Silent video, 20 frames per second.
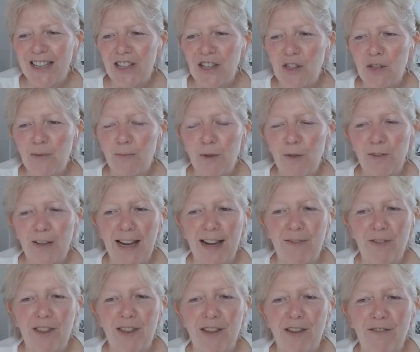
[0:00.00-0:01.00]
moving
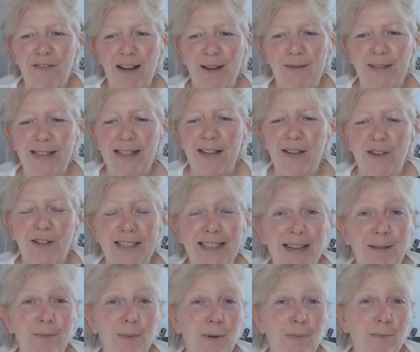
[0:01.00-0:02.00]
everything around in
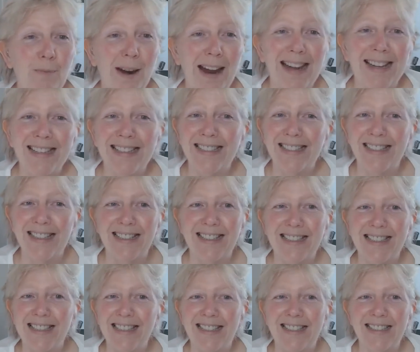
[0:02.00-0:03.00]
lockdown. But
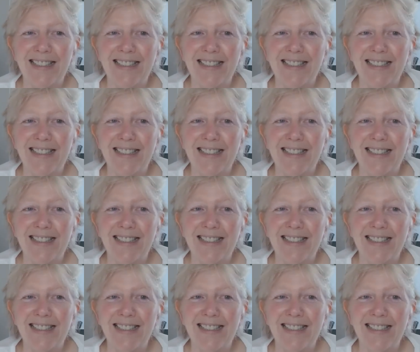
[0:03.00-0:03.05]
Brexit,